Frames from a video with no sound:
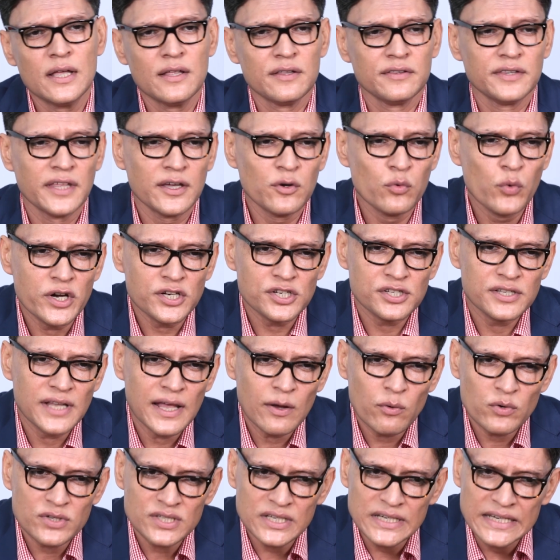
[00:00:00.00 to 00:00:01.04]
They wish
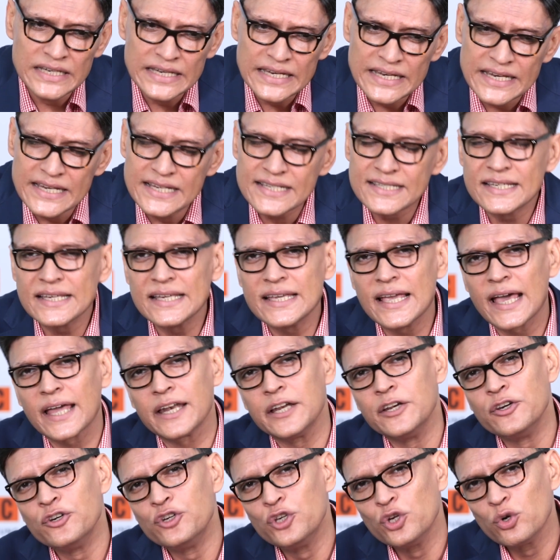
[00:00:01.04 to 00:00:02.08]
there was an easy and
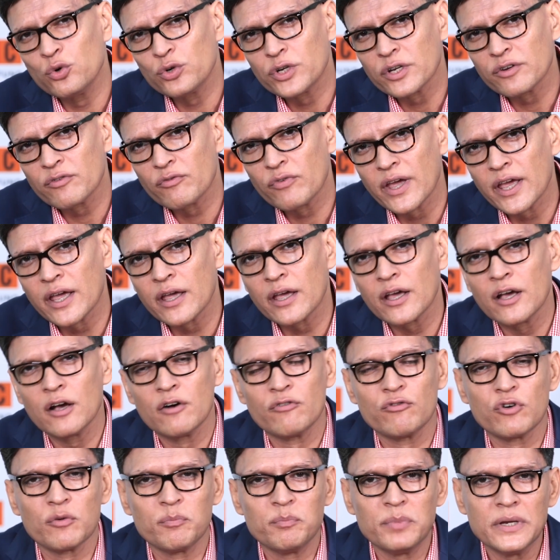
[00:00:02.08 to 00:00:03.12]
intuitive way
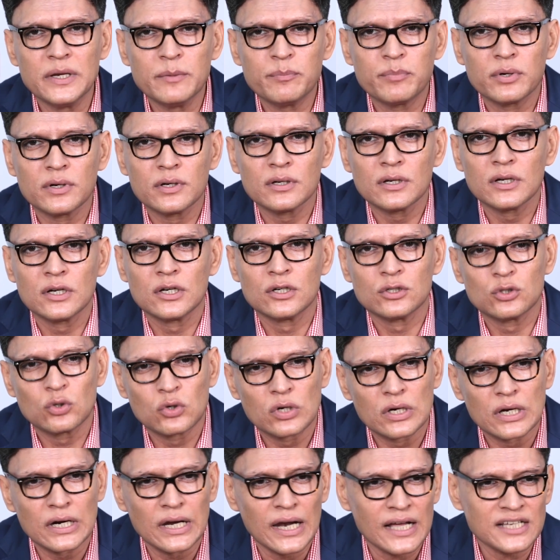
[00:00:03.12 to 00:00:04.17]
for people to
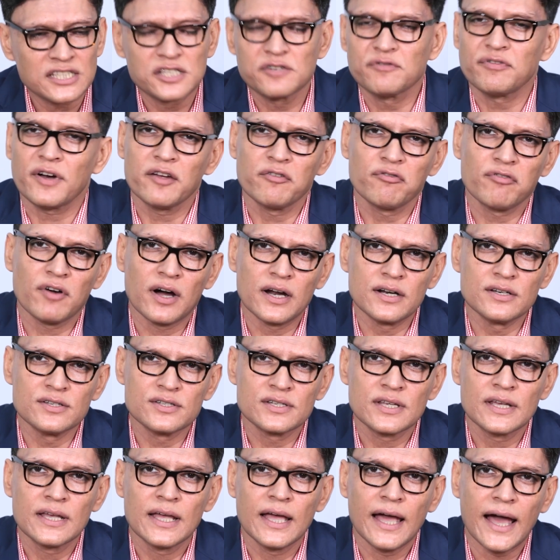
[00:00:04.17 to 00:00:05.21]
classify
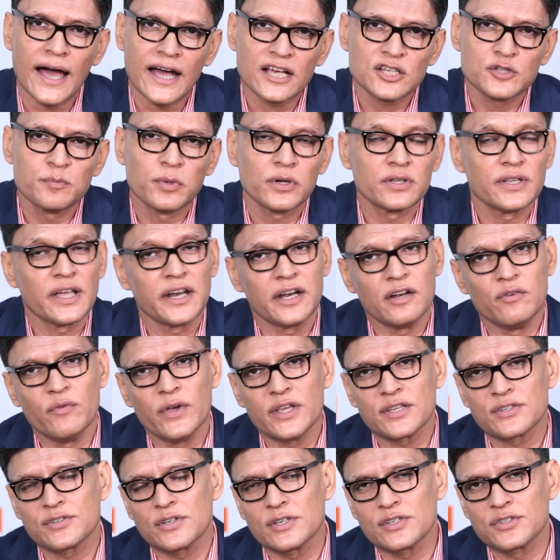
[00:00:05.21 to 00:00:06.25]
funds as per their
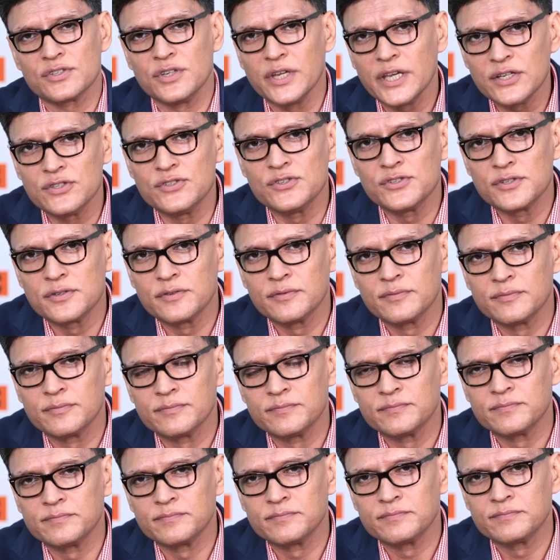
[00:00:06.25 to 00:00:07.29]
investors' needs.
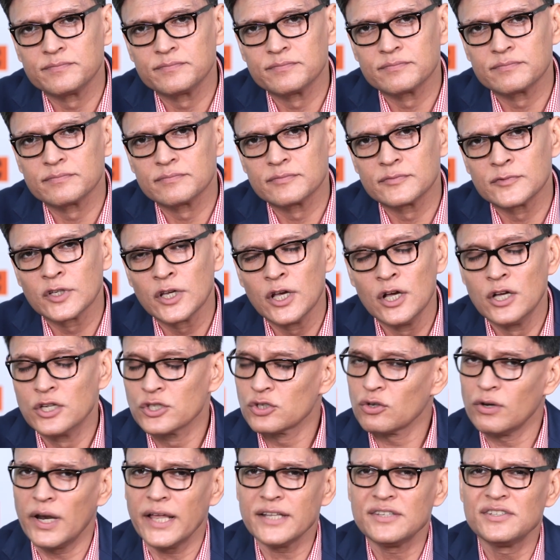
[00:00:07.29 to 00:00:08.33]

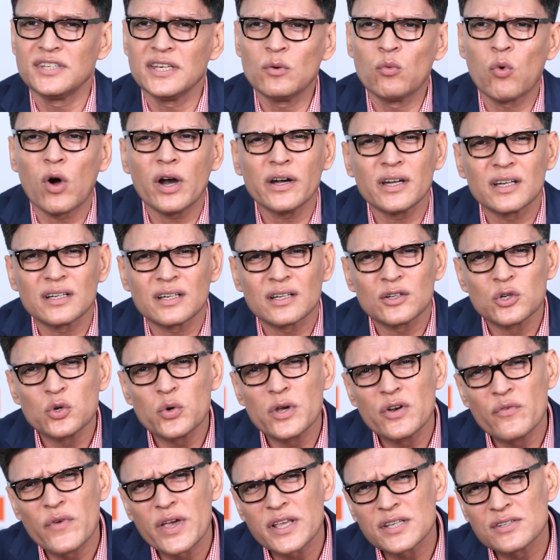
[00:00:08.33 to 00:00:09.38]
So let's see, what do
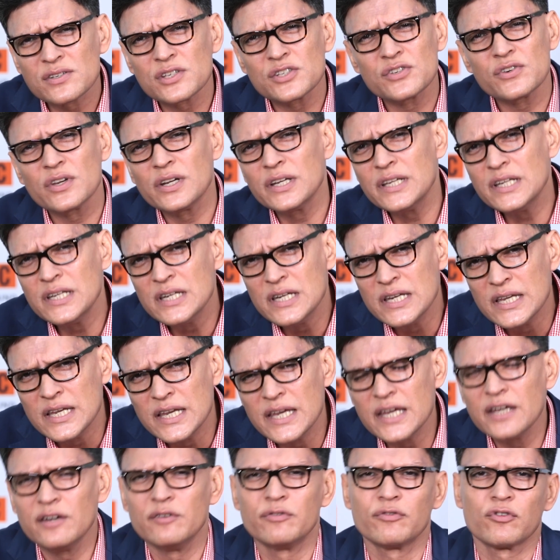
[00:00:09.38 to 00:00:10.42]
investors really
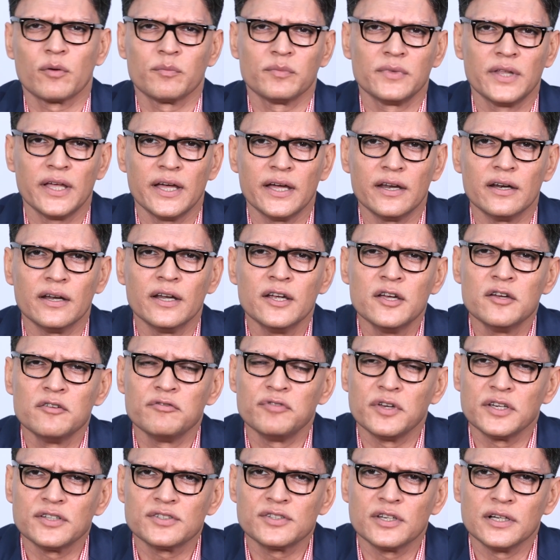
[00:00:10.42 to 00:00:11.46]
need from their
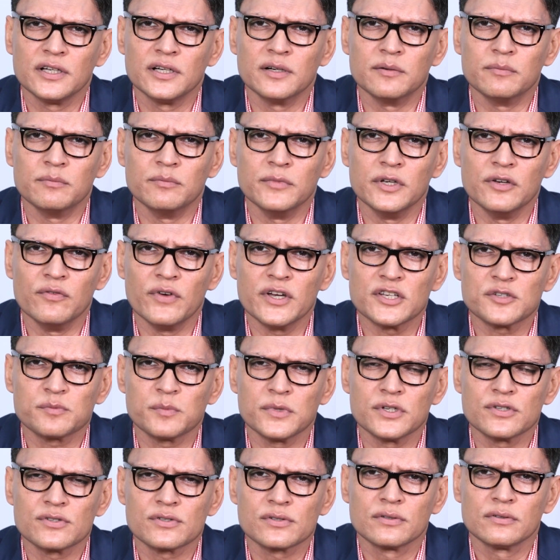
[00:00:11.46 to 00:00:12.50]
fixed income
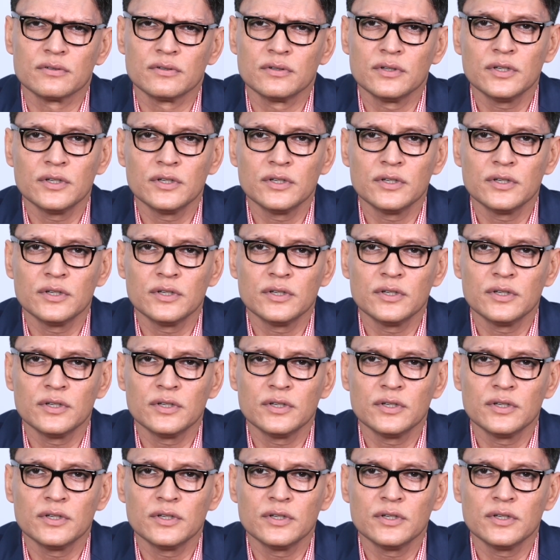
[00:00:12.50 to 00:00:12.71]
investments?